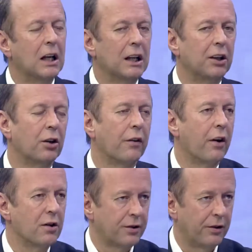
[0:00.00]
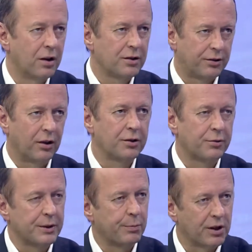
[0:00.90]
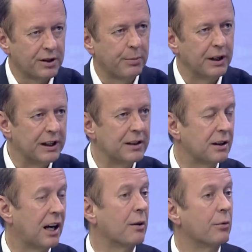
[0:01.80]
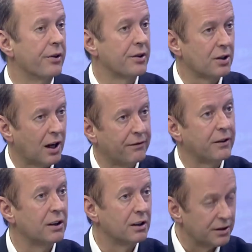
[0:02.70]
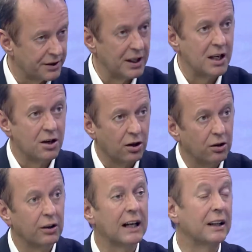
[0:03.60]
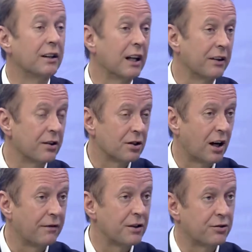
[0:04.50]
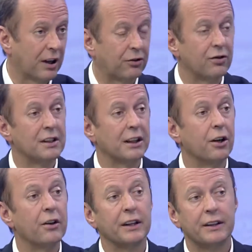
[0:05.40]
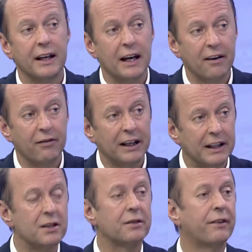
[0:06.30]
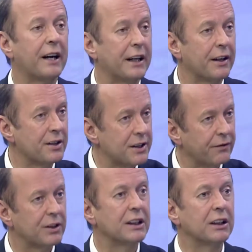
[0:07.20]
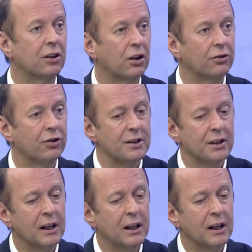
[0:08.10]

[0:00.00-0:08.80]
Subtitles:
You know, those responsibilities lie with the SAFA CEO and the SAFA structures. I know that they have identified under 17 coaches.